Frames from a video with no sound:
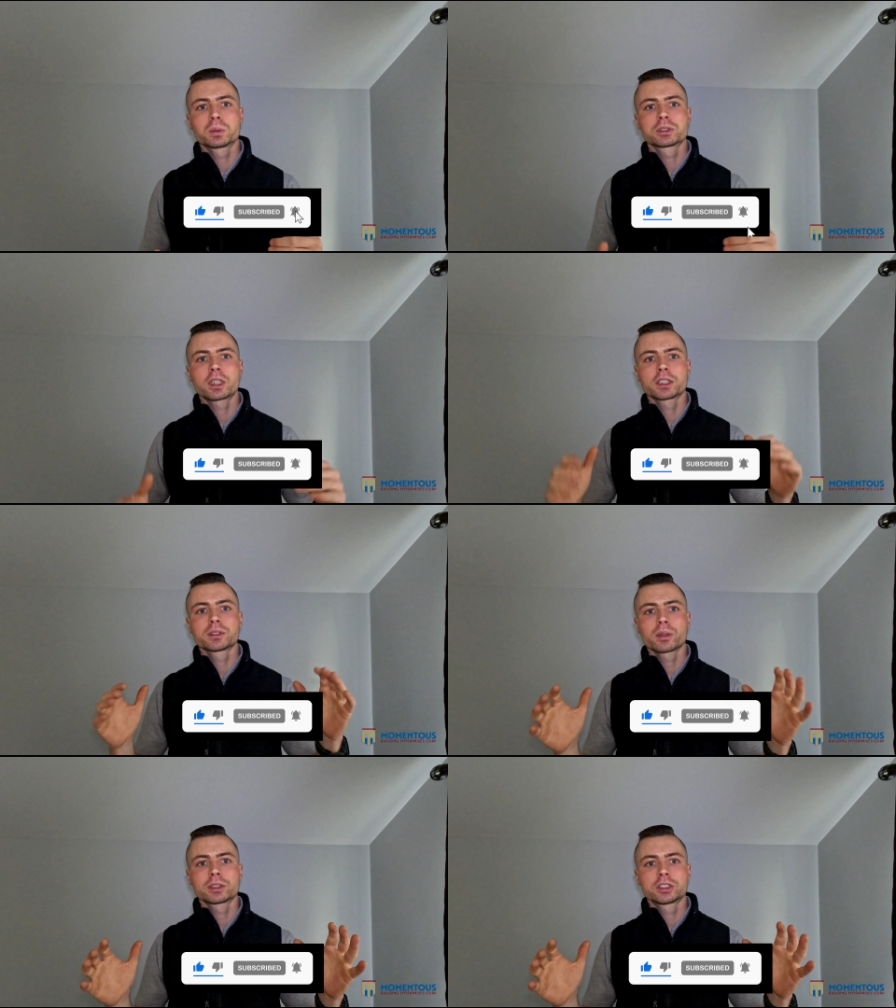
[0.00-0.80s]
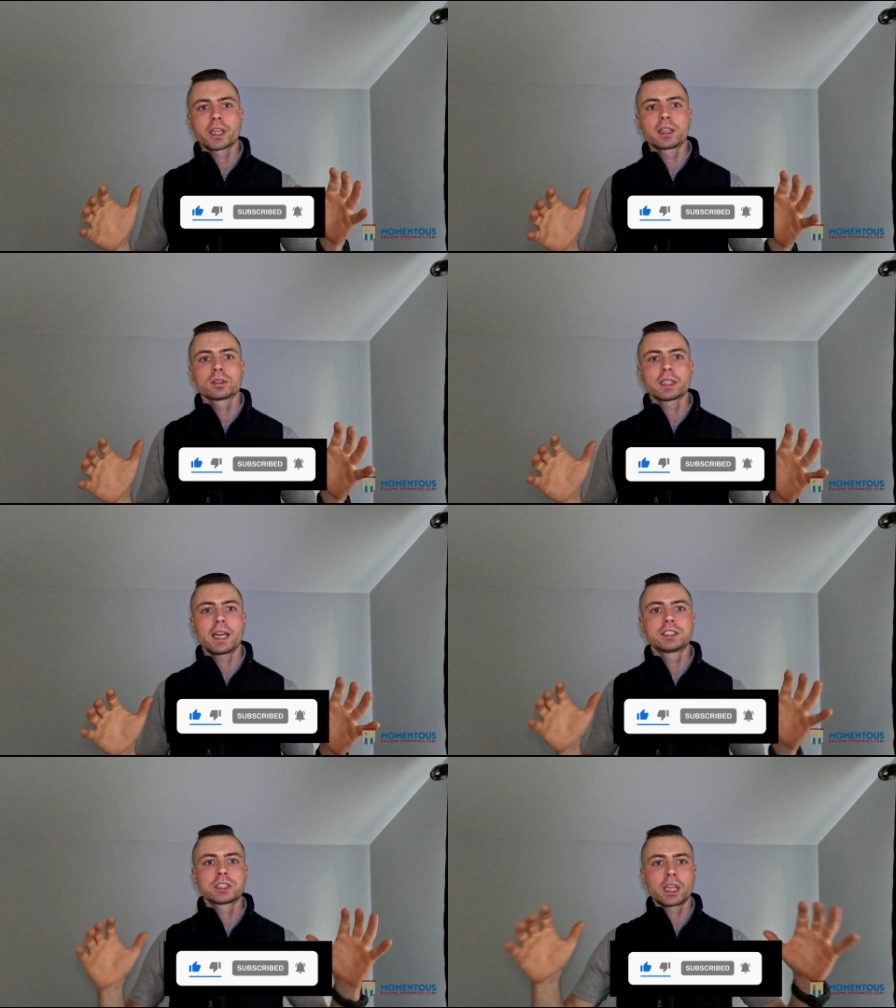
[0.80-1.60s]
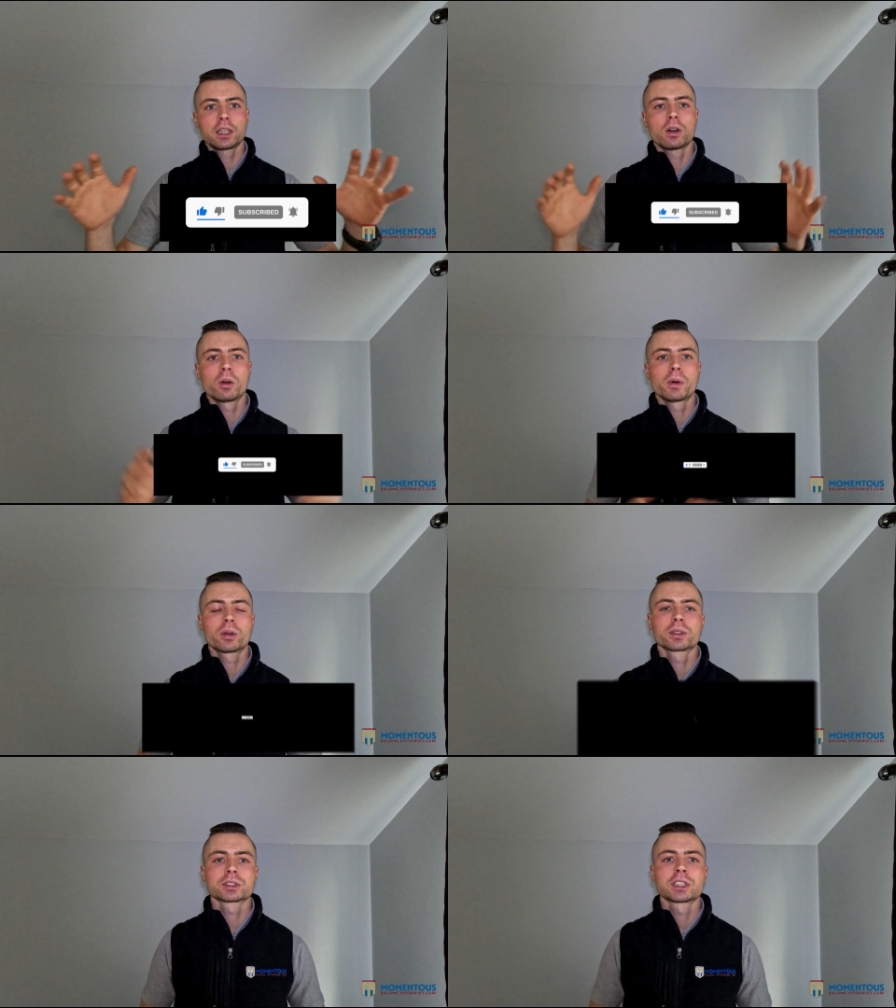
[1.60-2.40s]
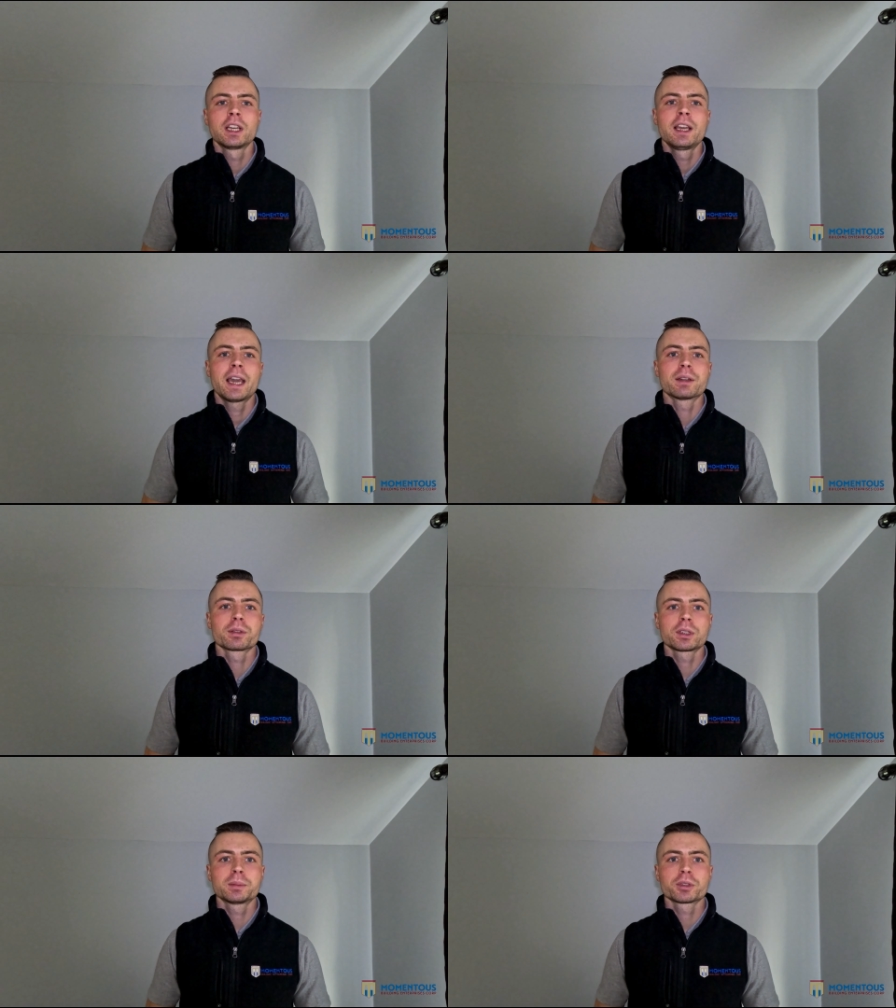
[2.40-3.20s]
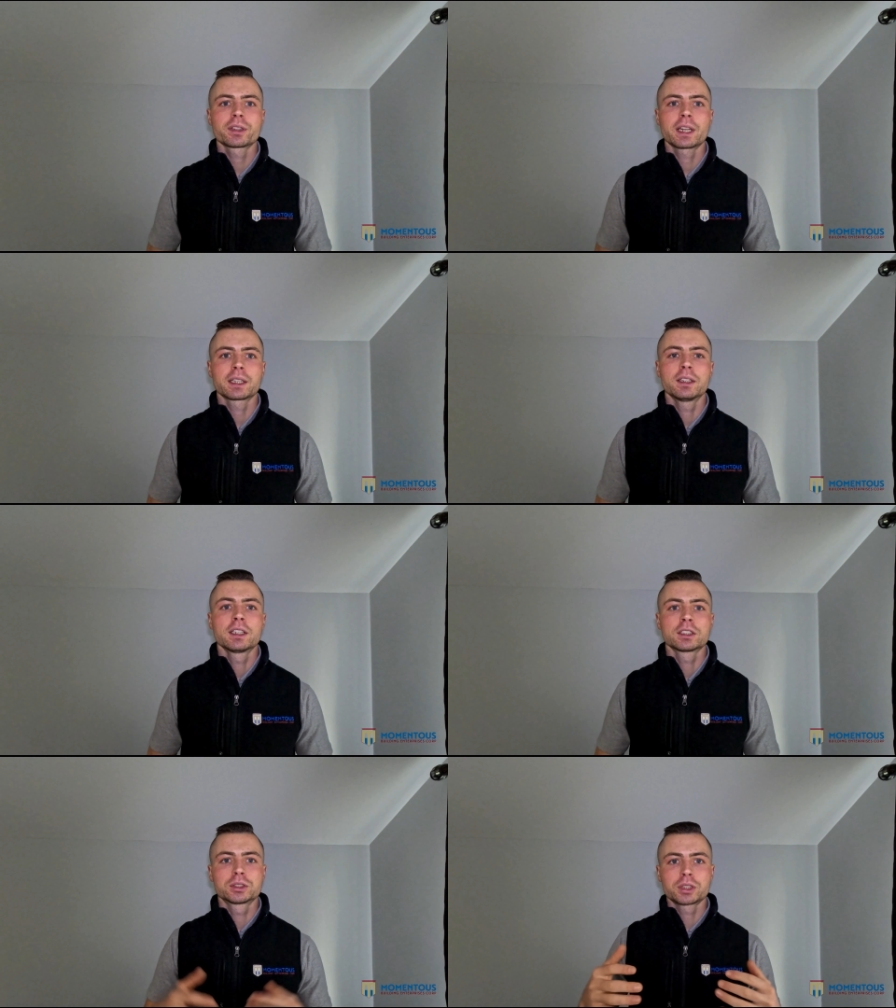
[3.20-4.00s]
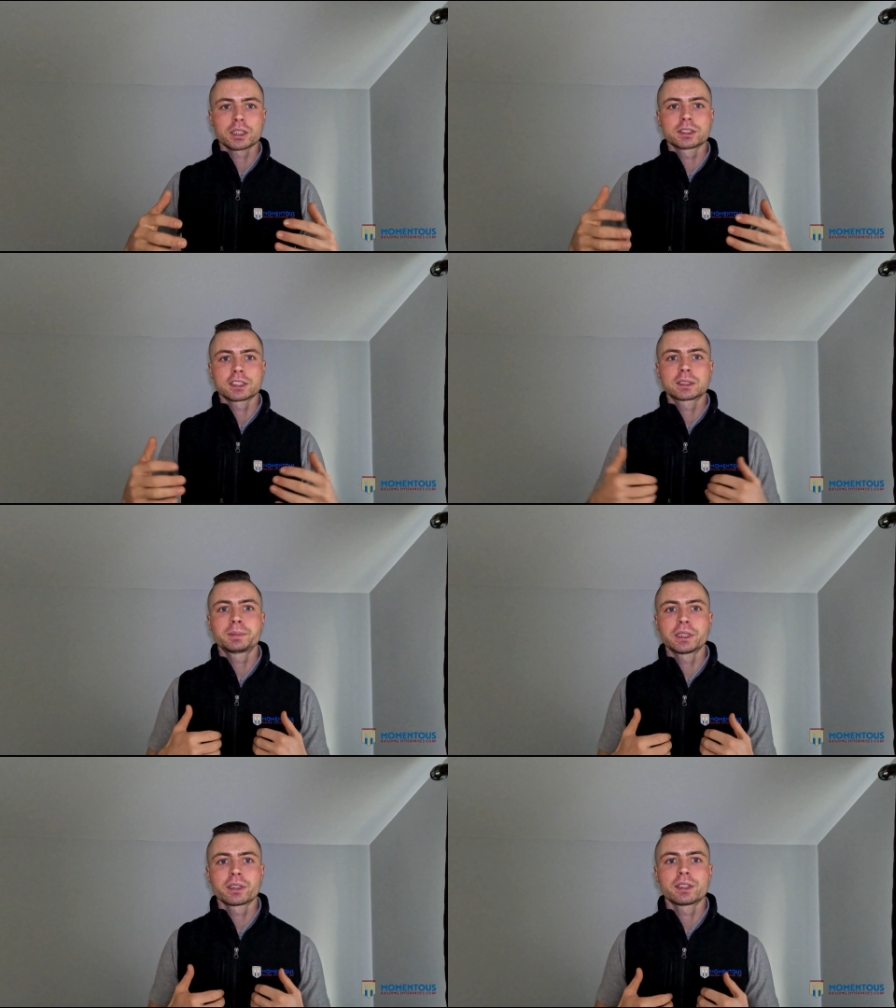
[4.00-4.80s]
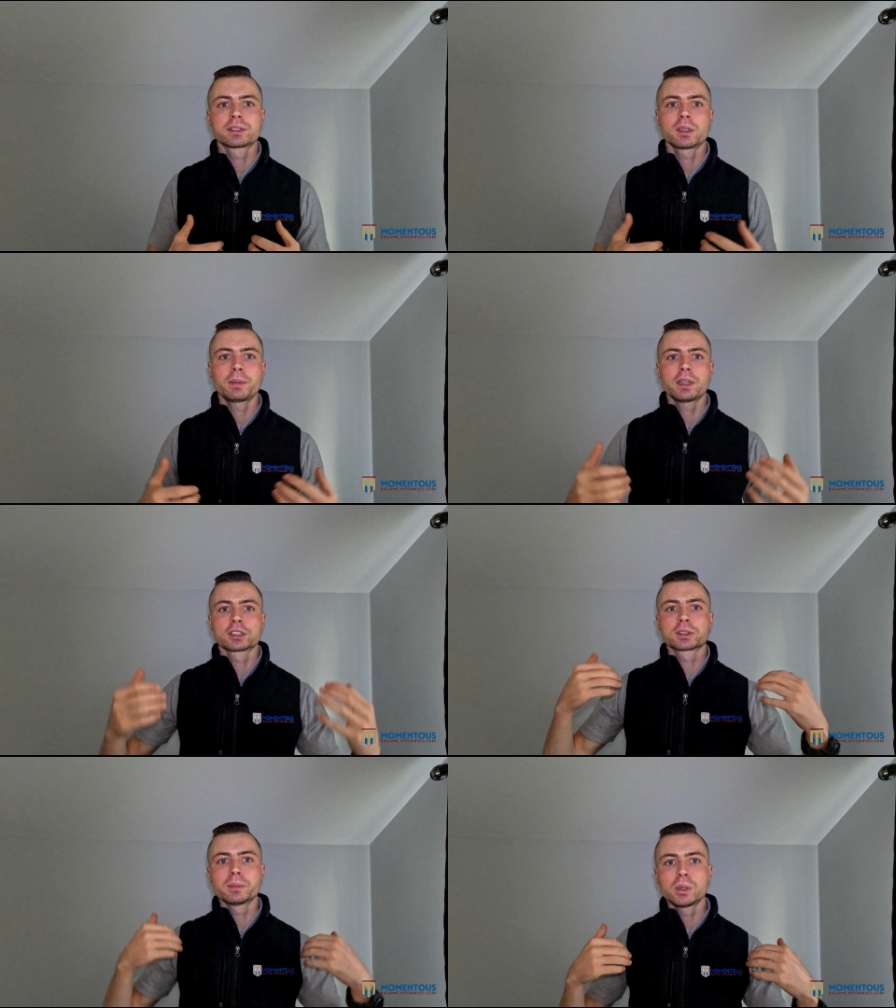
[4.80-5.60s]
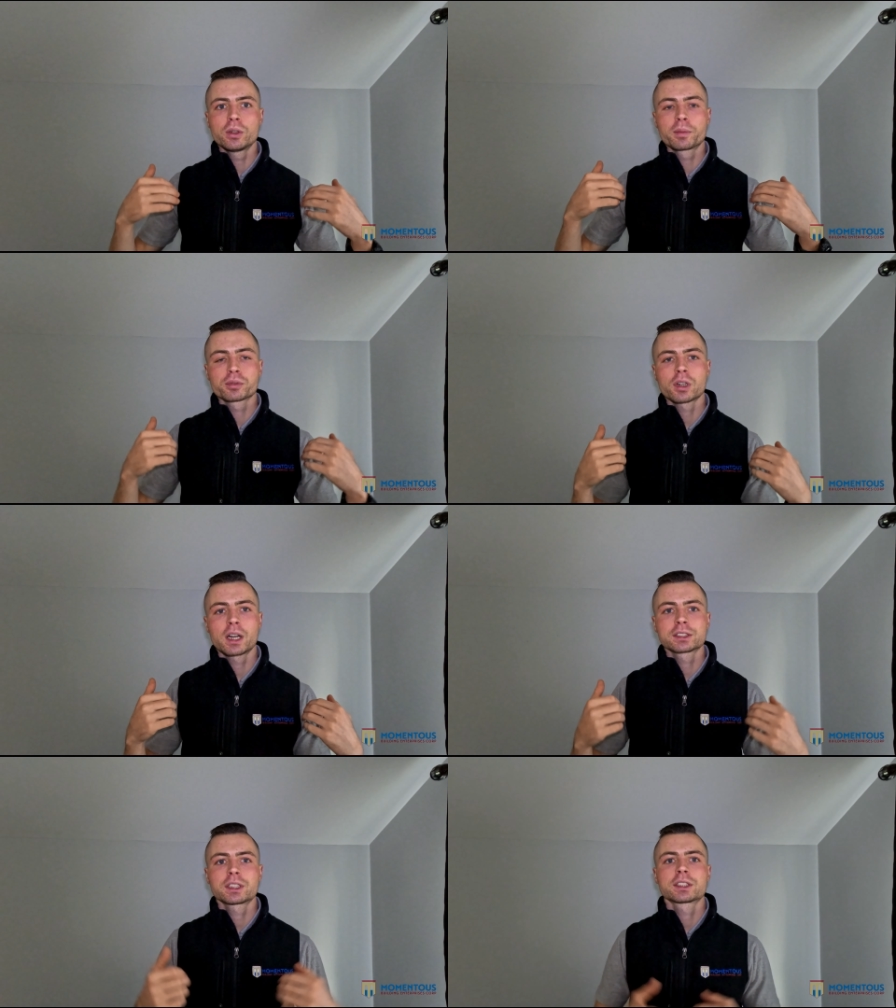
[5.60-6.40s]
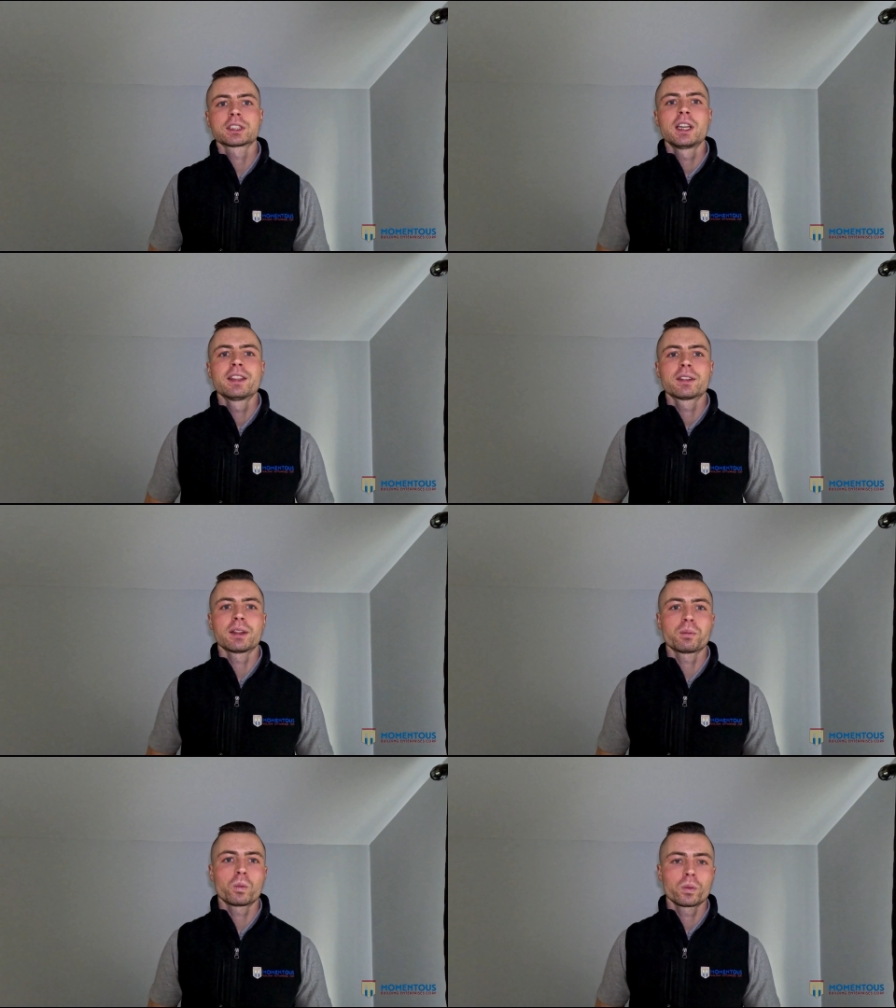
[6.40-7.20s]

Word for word: We're trying to grow the channel to educate homeowners and really bring that construction experience to be a smooth process uh,